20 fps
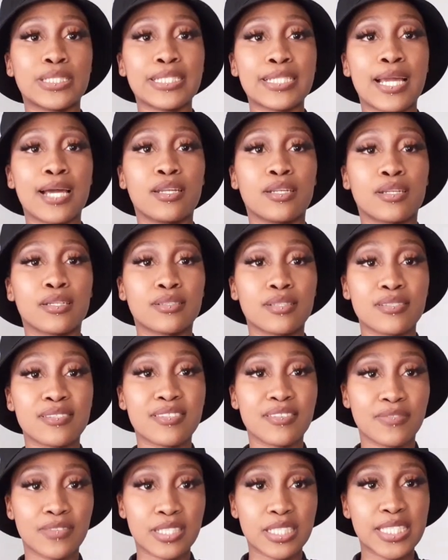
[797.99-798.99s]

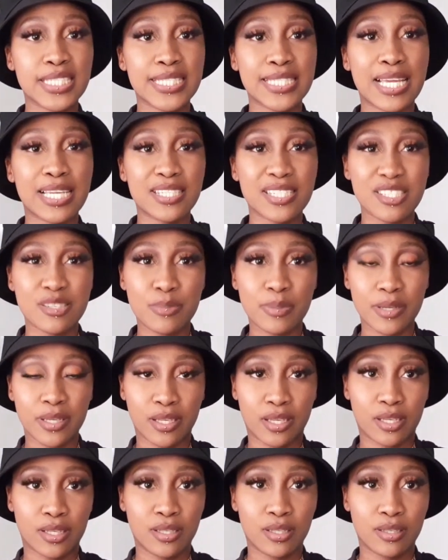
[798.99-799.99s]
370 shipping.